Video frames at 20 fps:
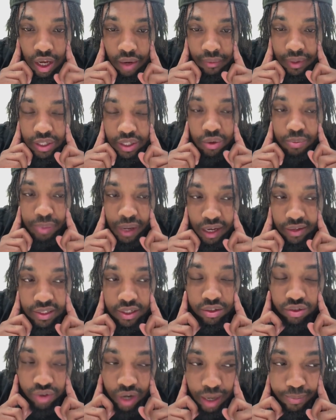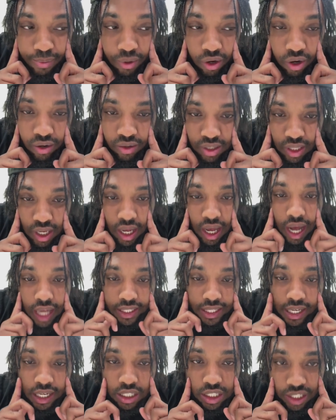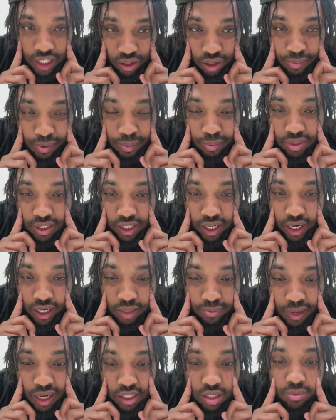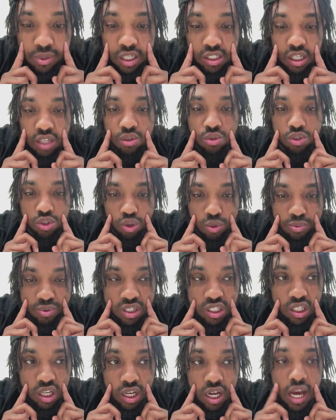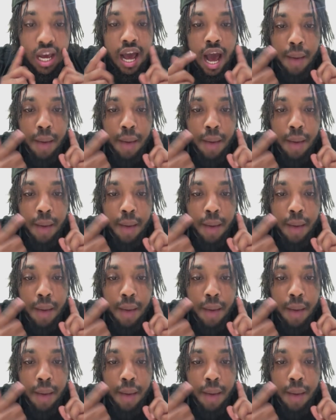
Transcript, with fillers: We do pickups and drop offs. I take a shitload of people's security deposits because they do stupid shit.